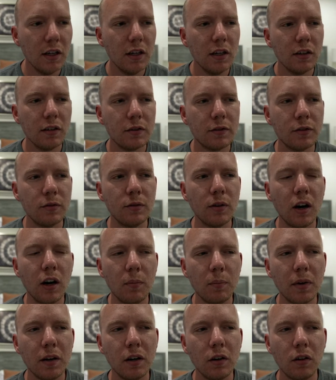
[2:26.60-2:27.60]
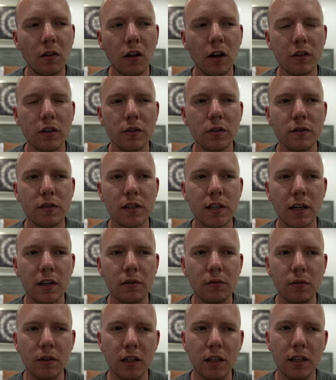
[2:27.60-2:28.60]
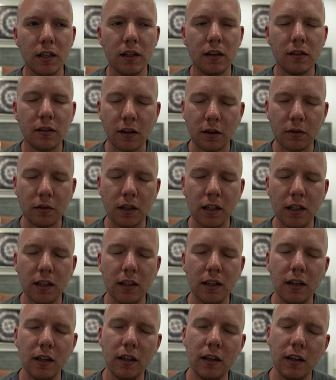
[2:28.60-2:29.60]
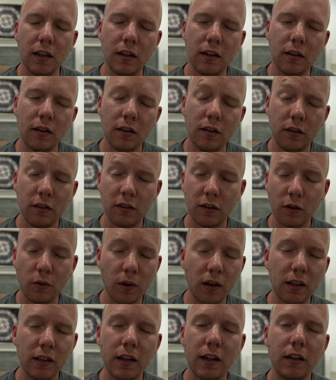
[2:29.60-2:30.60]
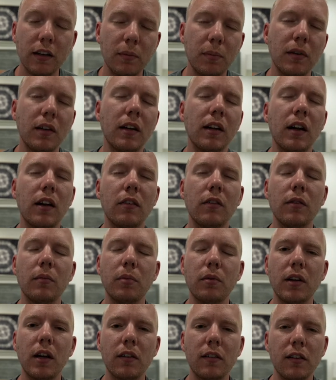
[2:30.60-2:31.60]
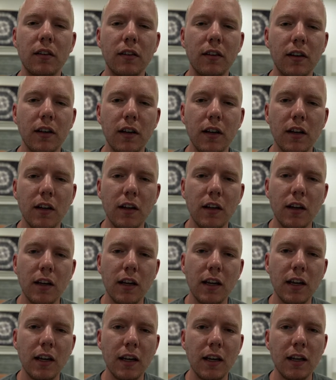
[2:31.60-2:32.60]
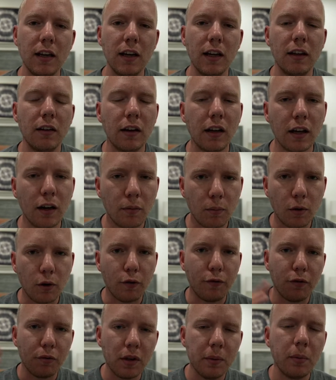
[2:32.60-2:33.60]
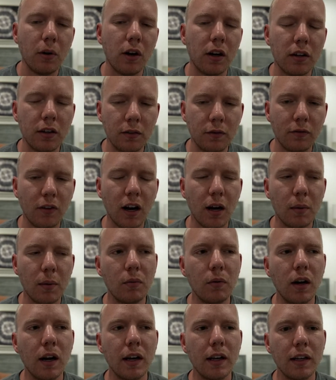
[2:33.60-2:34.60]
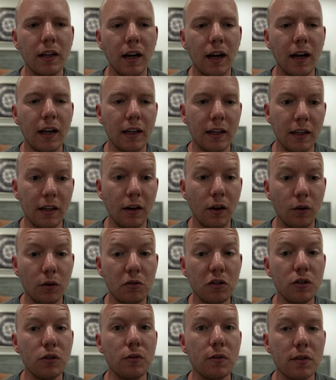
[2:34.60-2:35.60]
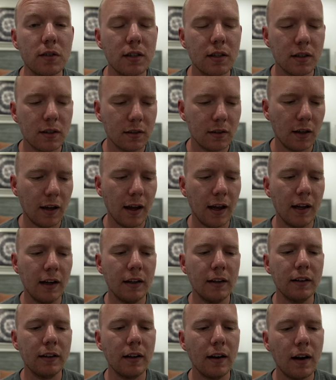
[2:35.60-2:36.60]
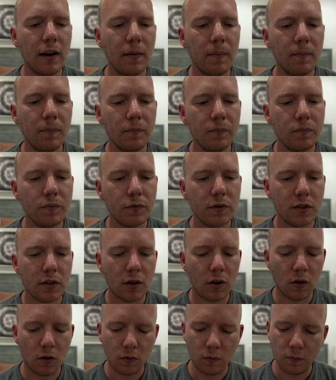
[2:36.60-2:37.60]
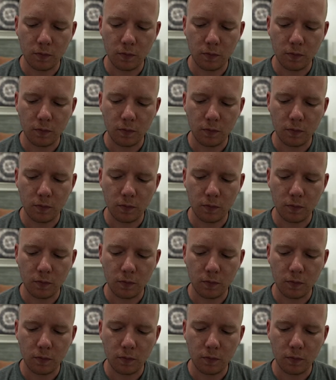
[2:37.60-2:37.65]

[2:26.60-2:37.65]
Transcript: to help my neurological sequelae, depending on how you pronounce it, in a kind of more free market environment where I can go choose. And so